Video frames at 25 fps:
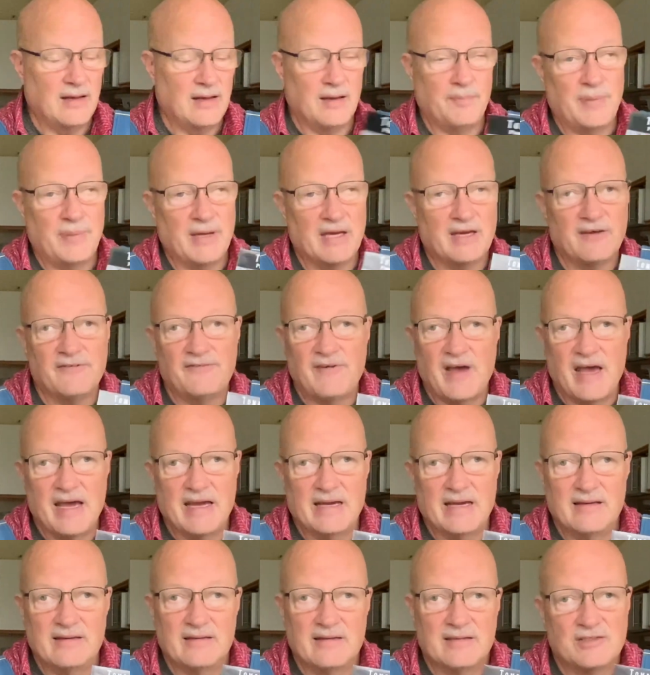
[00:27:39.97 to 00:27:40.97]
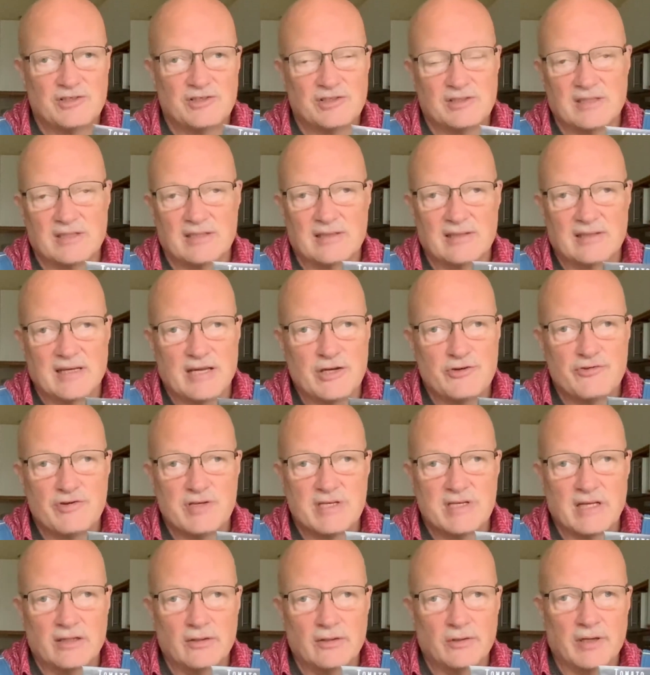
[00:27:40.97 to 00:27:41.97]
Pink Fang is just an
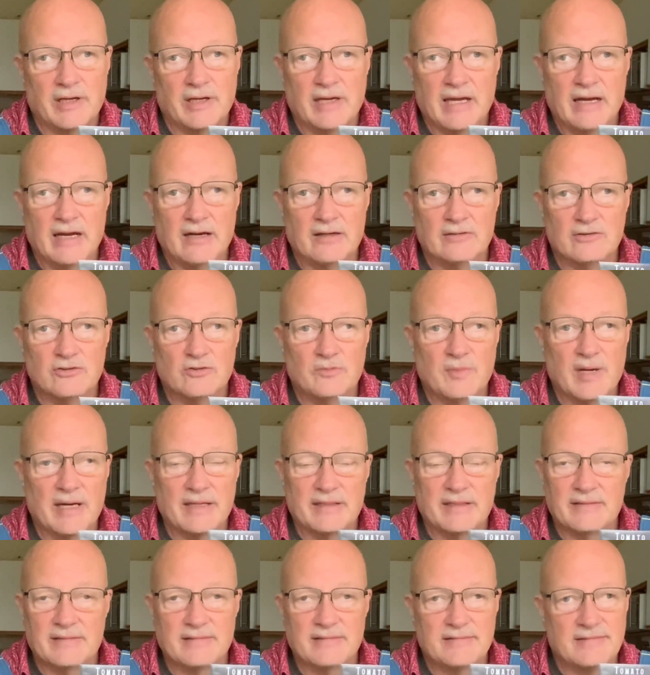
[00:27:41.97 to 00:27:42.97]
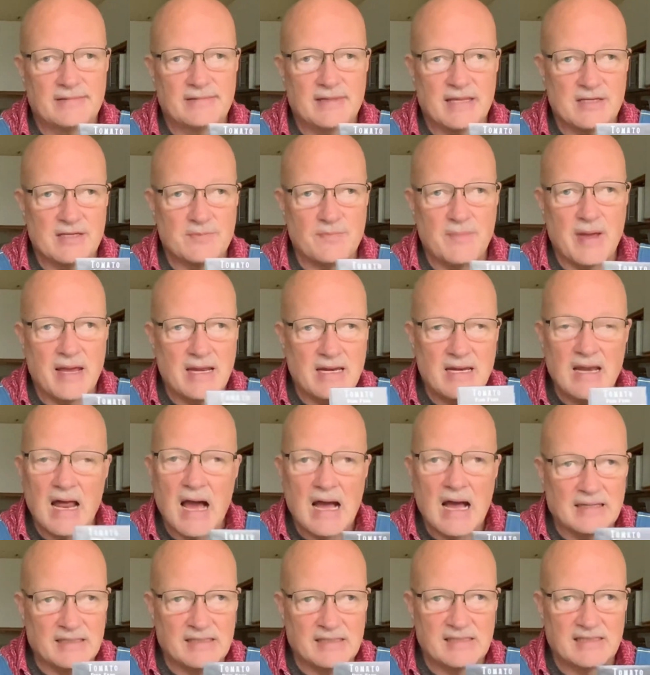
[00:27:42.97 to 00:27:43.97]
interesting looking heirloom. I This may
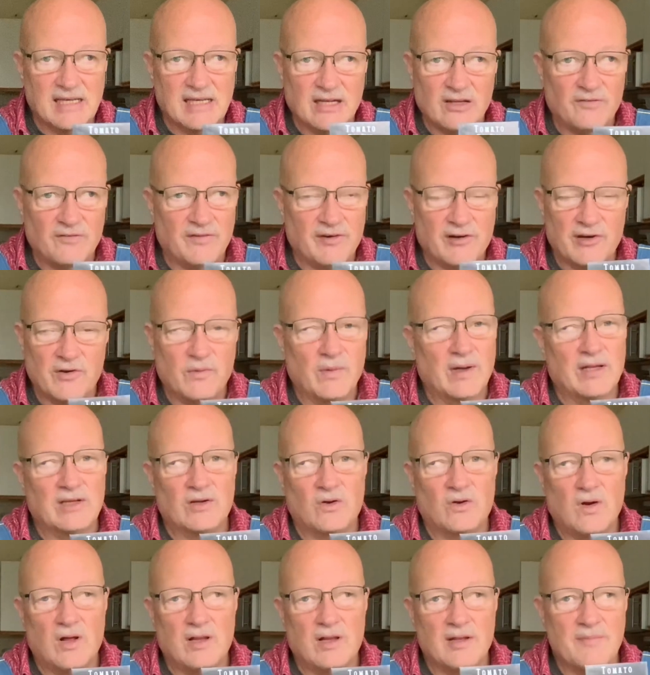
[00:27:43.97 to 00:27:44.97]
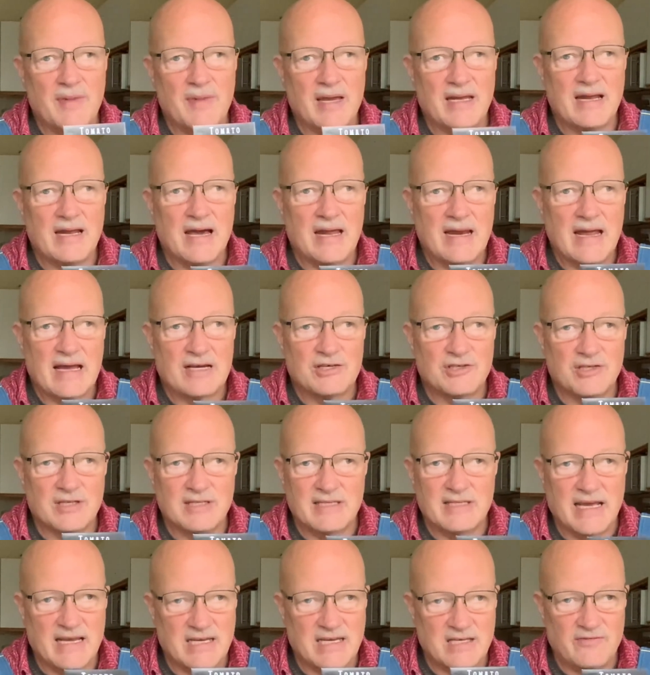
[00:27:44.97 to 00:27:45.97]
not sell very well at all. It may not actually
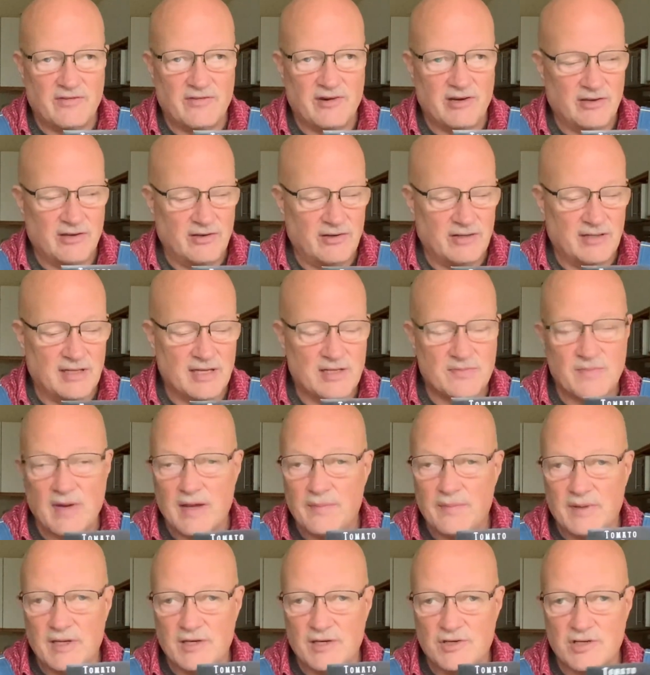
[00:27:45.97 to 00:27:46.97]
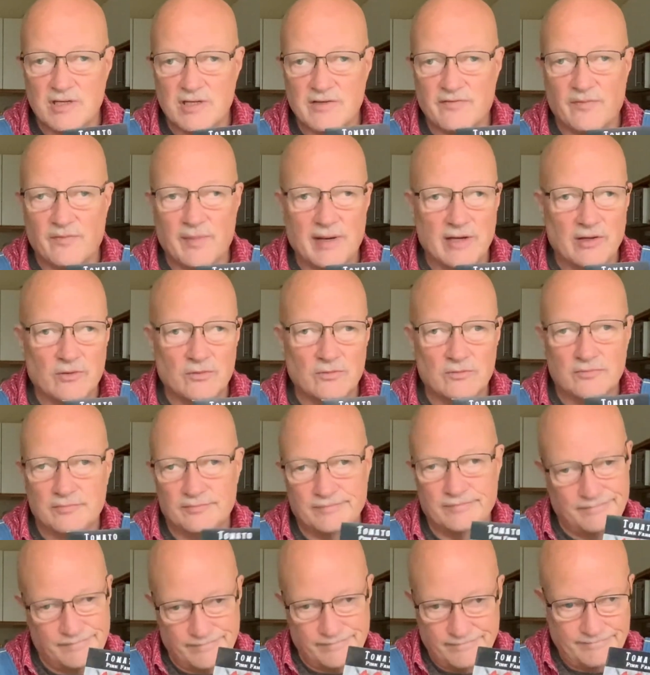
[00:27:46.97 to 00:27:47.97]
taste very good. This might be just for my own
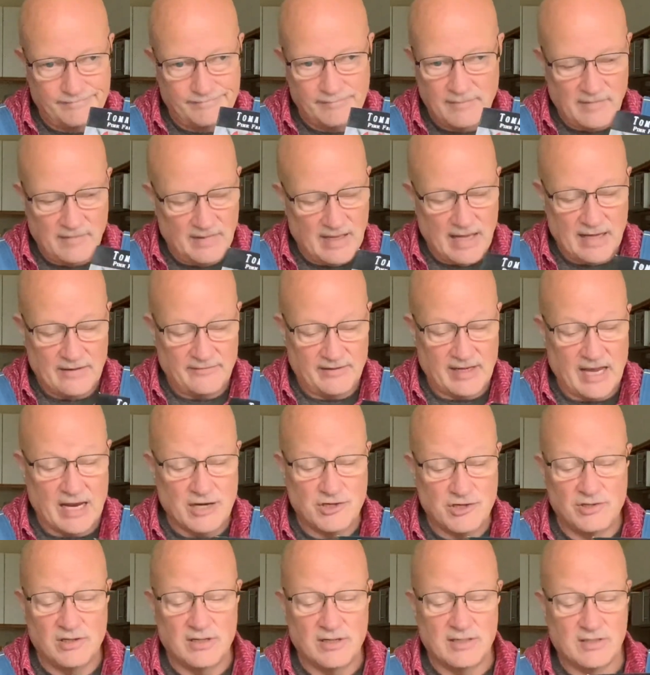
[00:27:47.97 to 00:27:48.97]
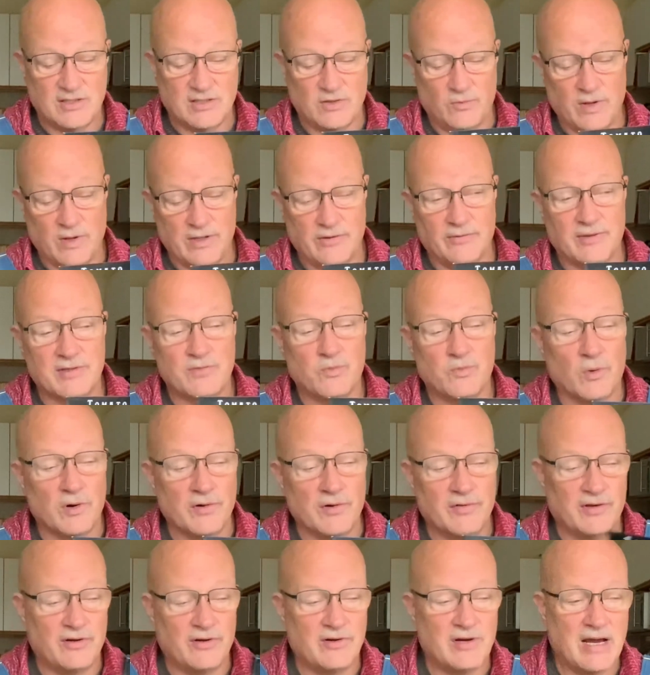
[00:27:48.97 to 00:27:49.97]
edification as to whether it's
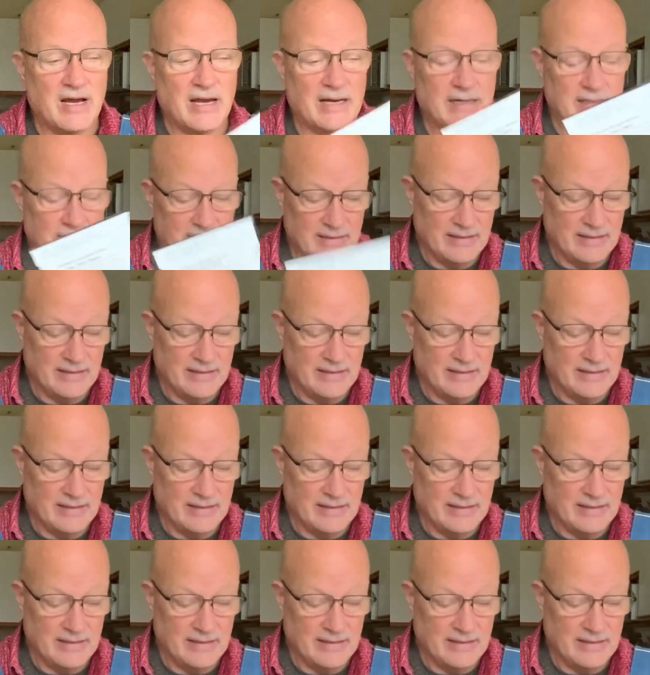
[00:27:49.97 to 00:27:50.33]
worth it or not.